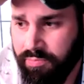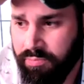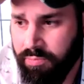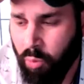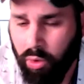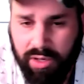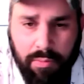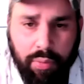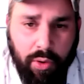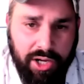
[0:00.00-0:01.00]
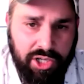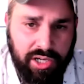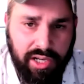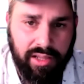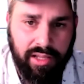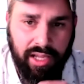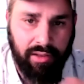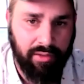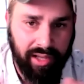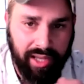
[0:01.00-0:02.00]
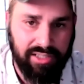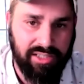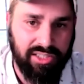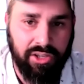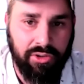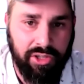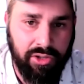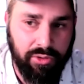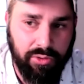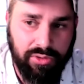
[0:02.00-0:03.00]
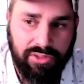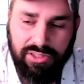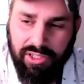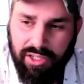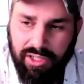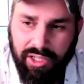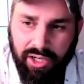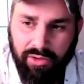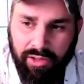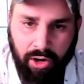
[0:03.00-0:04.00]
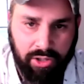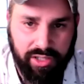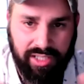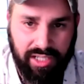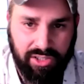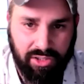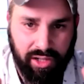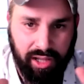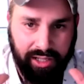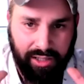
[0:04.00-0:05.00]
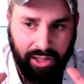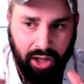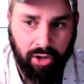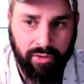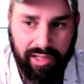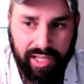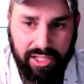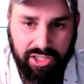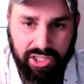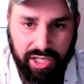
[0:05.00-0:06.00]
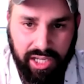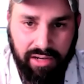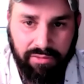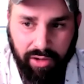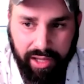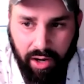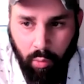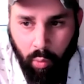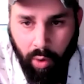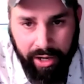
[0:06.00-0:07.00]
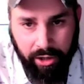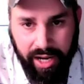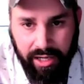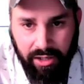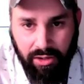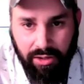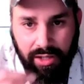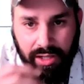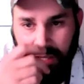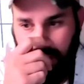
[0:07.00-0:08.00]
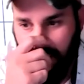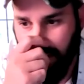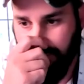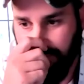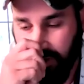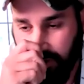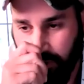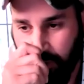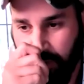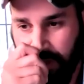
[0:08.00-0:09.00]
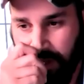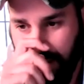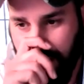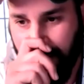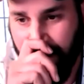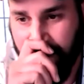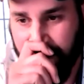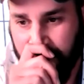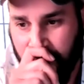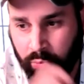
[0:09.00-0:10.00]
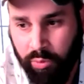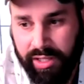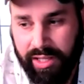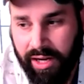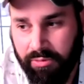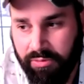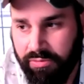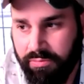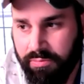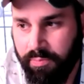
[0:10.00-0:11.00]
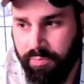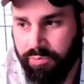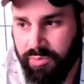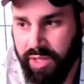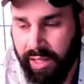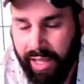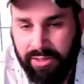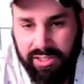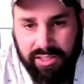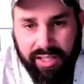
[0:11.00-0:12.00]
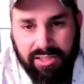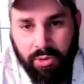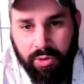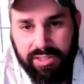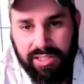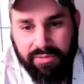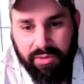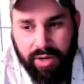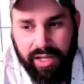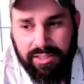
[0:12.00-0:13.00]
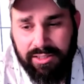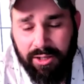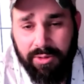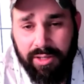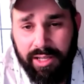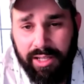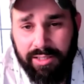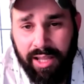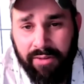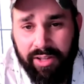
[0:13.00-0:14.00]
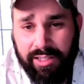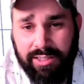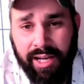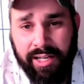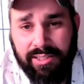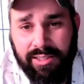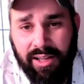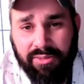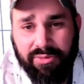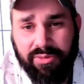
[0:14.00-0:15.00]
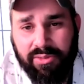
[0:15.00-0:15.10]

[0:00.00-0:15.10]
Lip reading: more compression in the lenses that you use. The larger the sensor, like the longer the lens you need for like a wider angle of view. It really kind of allows you to tell stories in different ways. So it's a lot of exciting stuff.